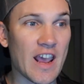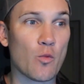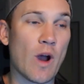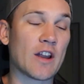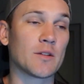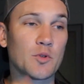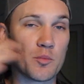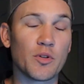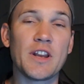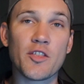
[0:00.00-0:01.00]
and wound up
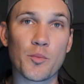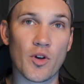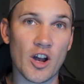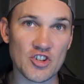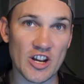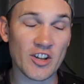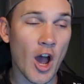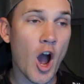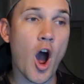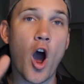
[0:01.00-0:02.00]
completing the project
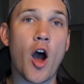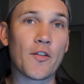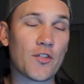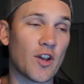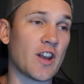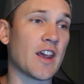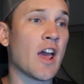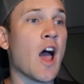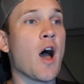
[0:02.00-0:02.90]
on Sunday.